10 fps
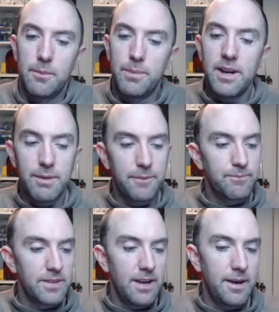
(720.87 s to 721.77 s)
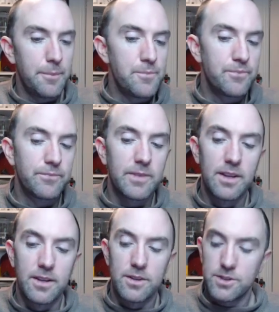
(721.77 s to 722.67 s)
But anyway, um,
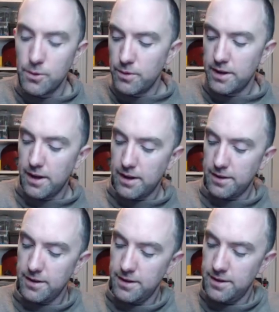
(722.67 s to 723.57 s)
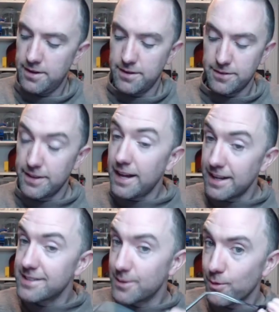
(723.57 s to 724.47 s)
so that
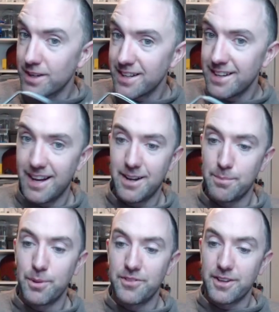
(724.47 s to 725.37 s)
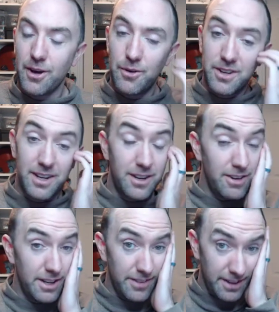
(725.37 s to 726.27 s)
isn't working and I'll put the code here
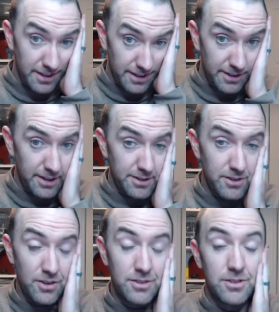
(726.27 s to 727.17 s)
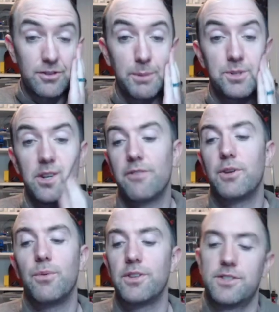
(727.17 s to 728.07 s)
in the into the description
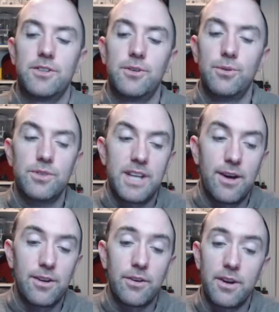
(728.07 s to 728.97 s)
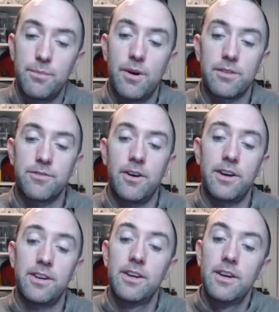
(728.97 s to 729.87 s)
if you want to download it and
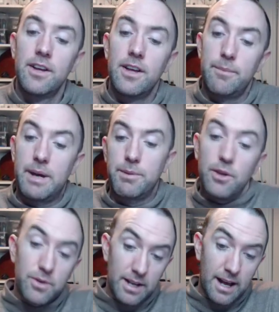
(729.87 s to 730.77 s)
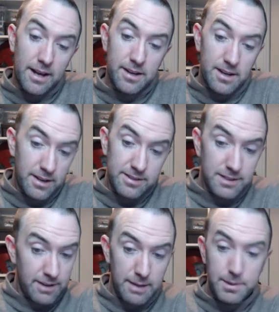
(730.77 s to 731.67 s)
modify it. Maybe you could add in
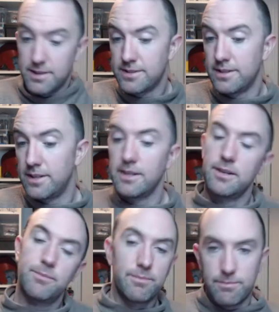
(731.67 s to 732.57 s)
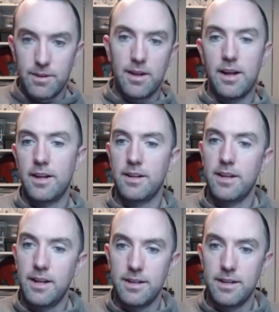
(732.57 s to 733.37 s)
instead of A, B and C a,